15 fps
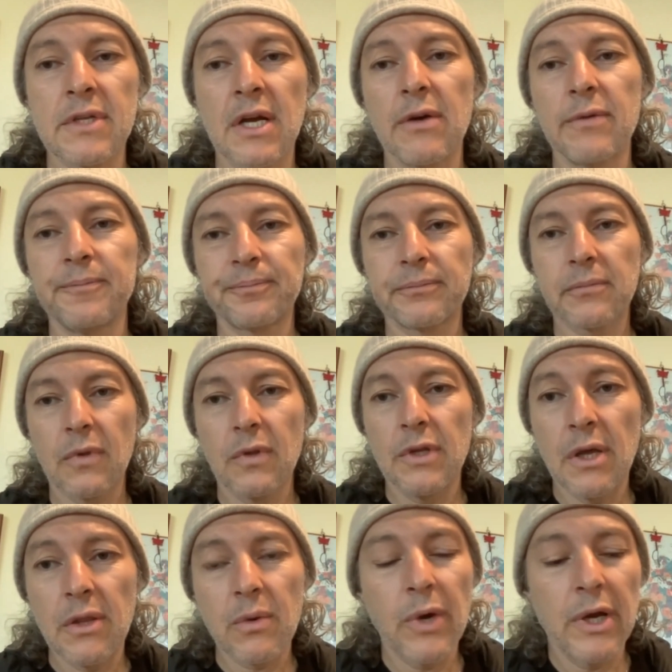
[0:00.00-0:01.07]
Now,
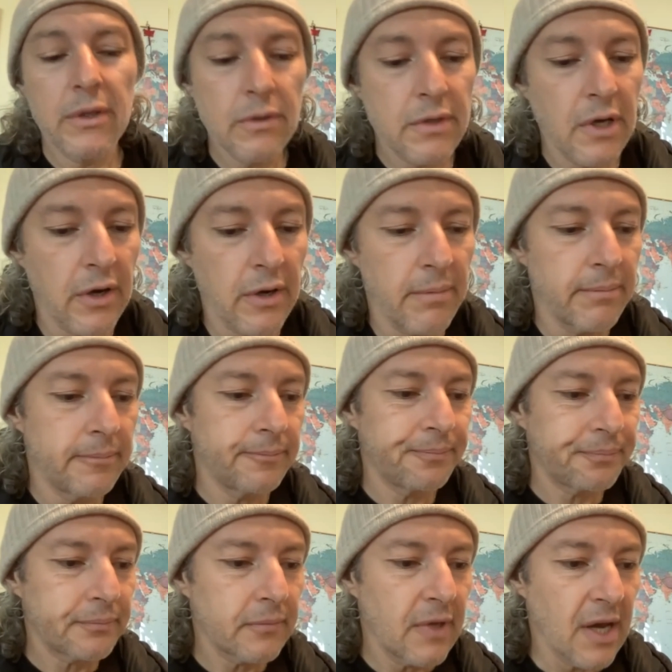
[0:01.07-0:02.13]
the other way deuterium
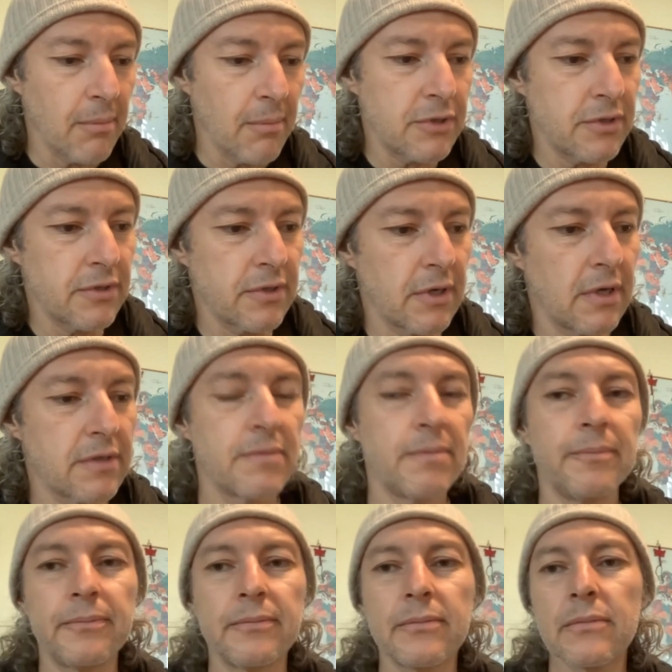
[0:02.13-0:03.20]
damages us
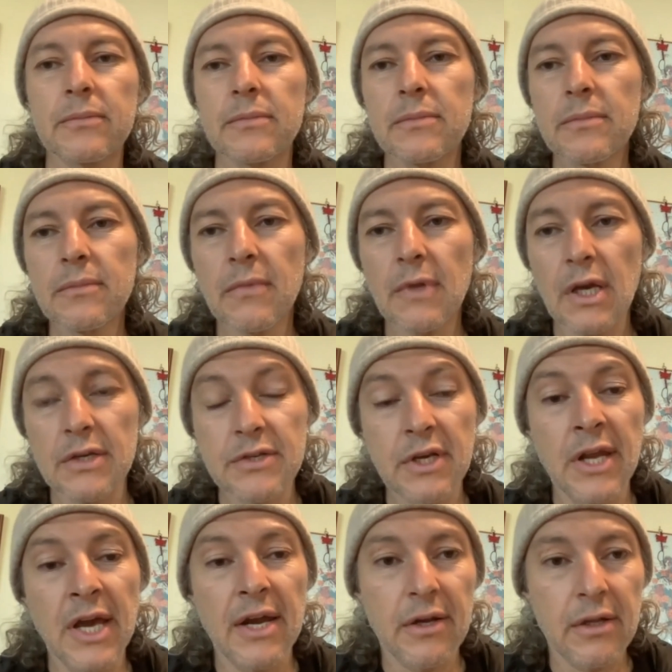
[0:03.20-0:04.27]
is
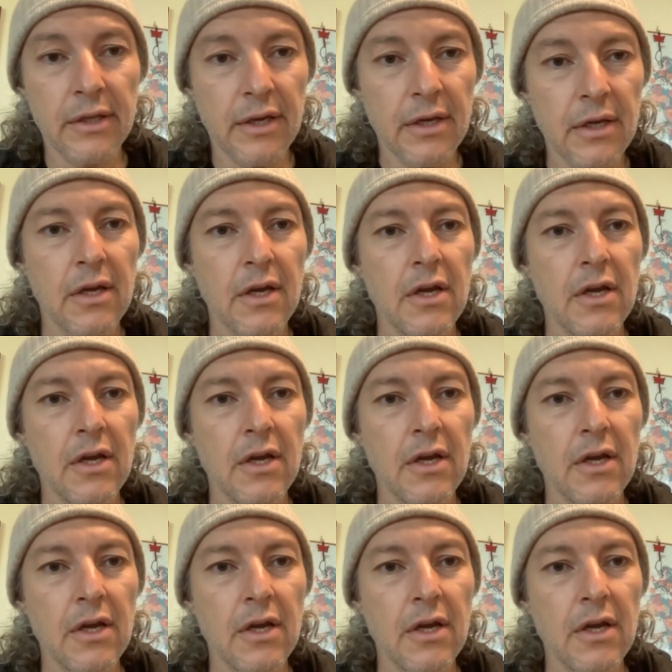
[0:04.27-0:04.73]
kinetically.